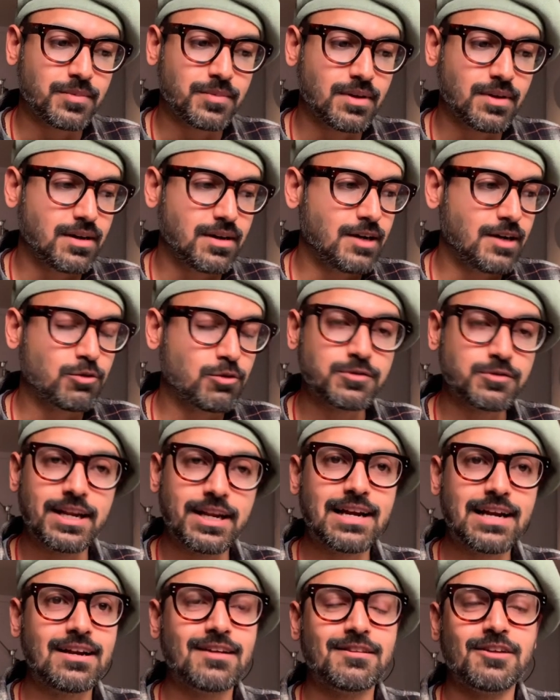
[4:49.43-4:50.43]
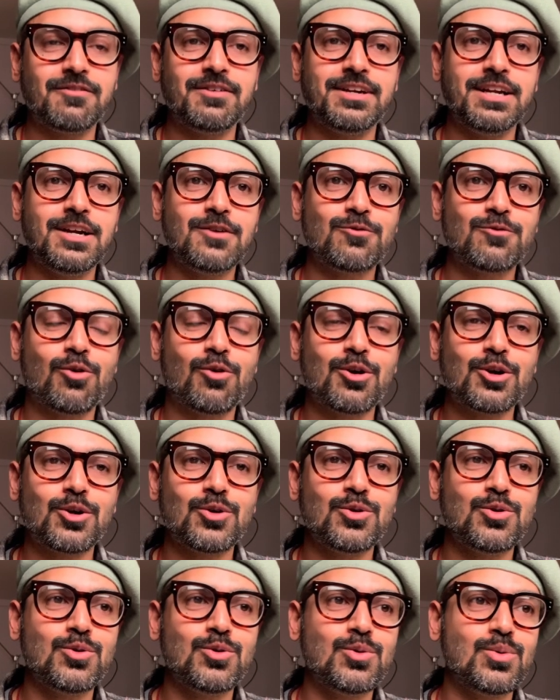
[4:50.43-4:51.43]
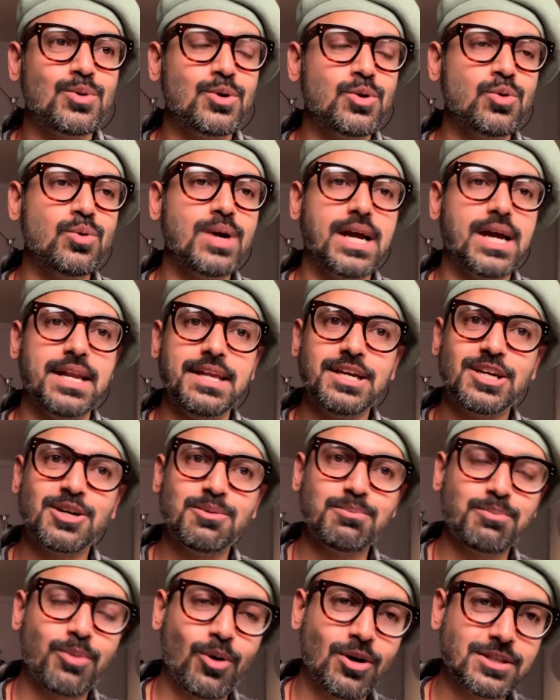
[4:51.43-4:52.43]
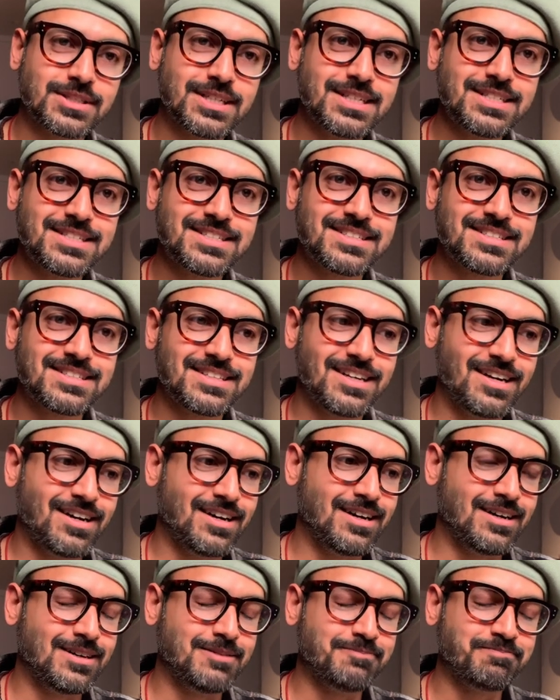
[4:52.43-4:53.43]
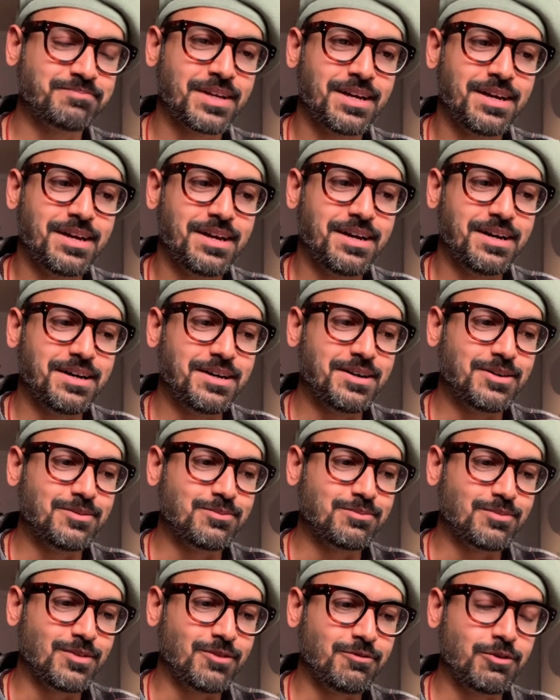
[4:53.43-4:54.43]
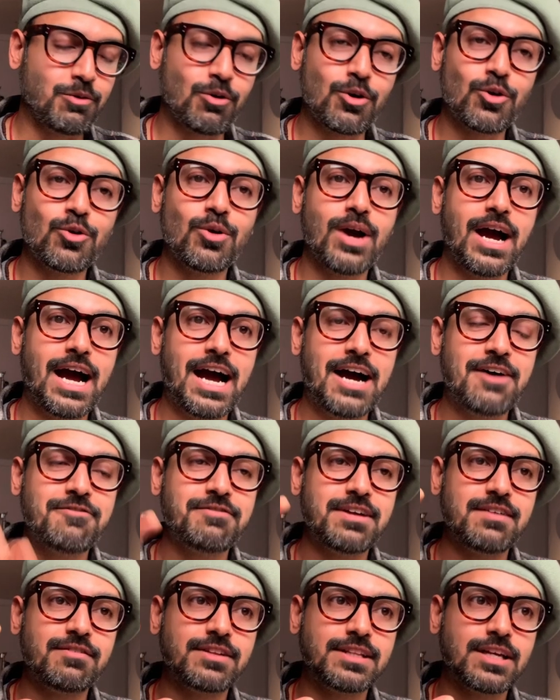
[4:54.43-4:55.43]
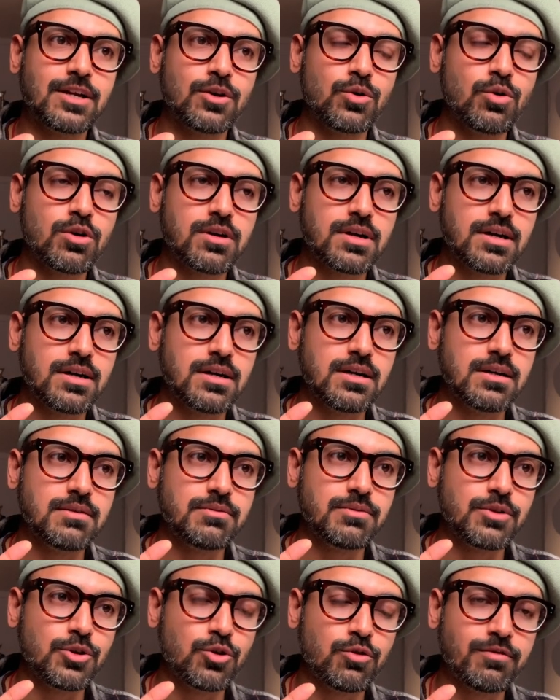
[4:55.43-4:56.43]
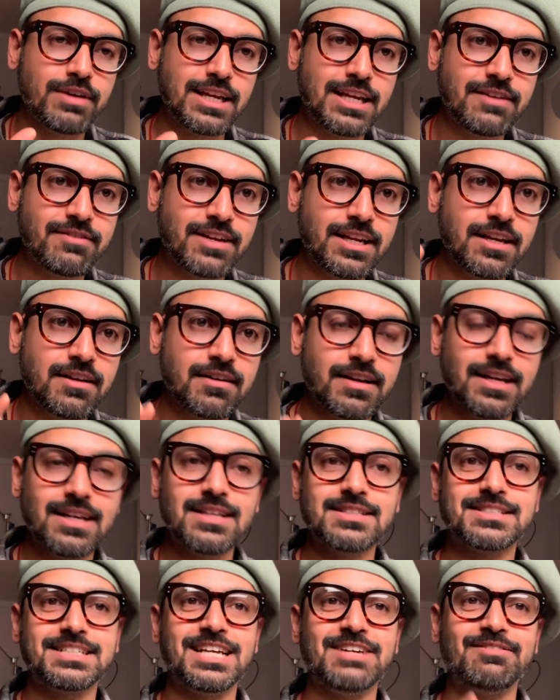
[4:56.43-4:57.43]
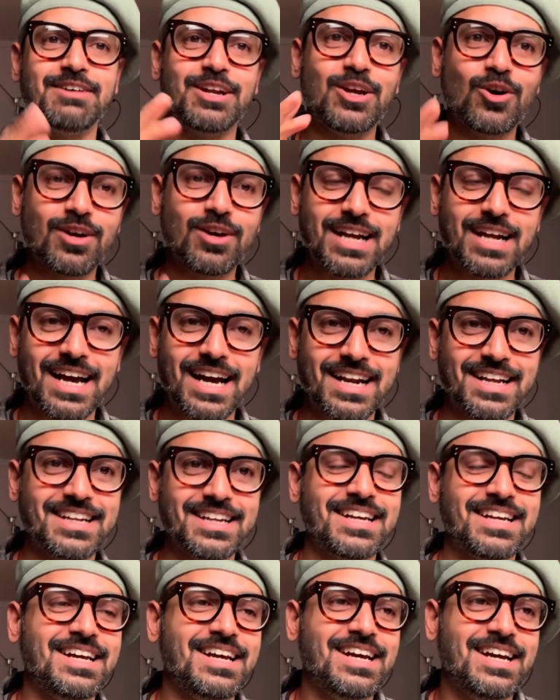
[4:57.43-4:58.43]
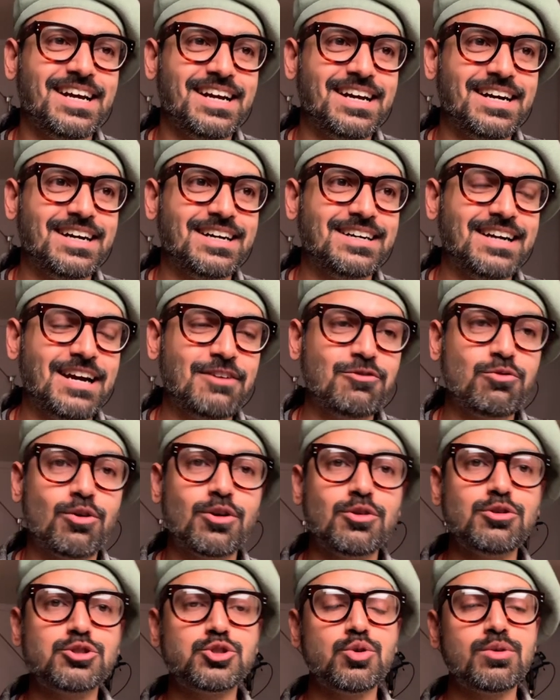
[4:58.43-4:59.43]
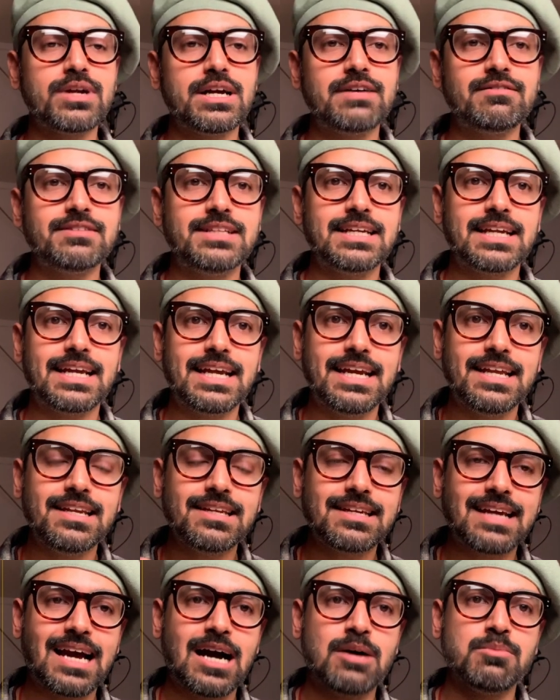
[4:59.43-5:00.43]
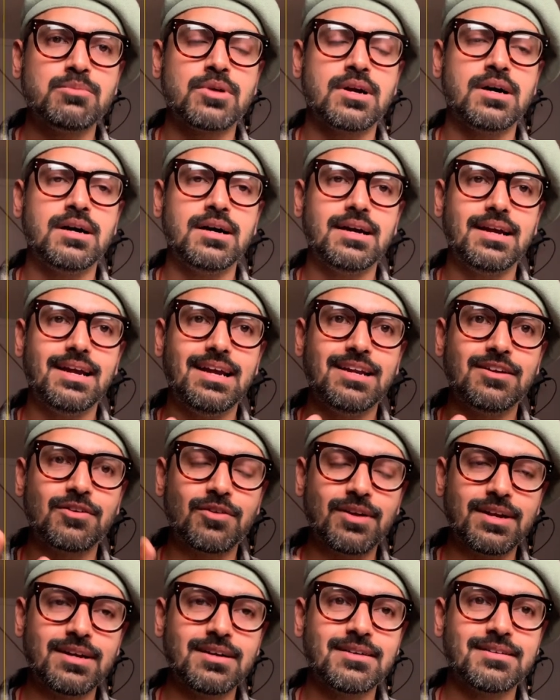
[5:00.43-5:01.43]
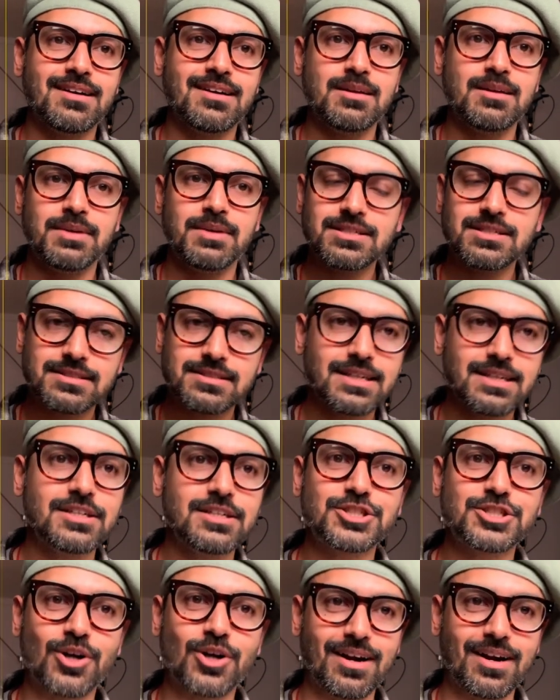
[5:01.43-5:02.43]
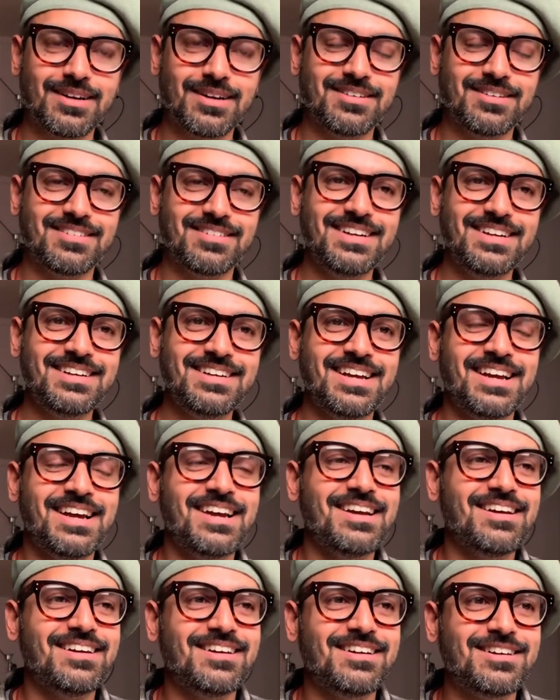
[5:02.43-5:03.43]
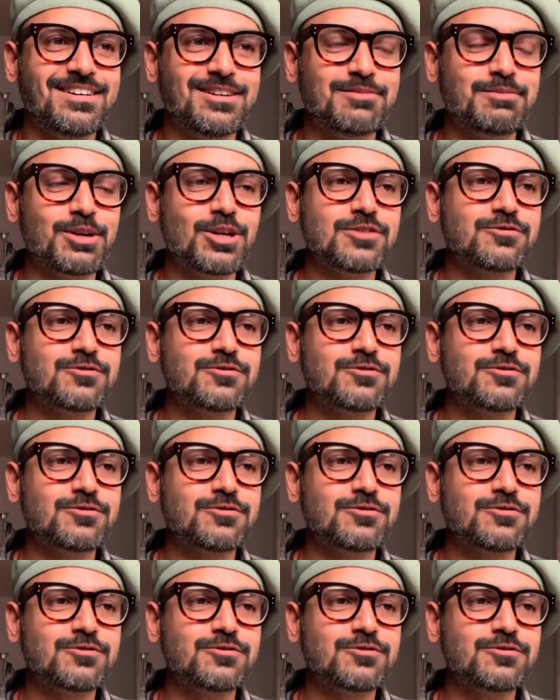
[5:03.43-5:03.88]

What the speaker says: it was very clear that we didn't want to do any composites. We wanted to have everything look very realistic, very organic, and we wanted to shoot everything in camera in real time in a single shot, right? Because for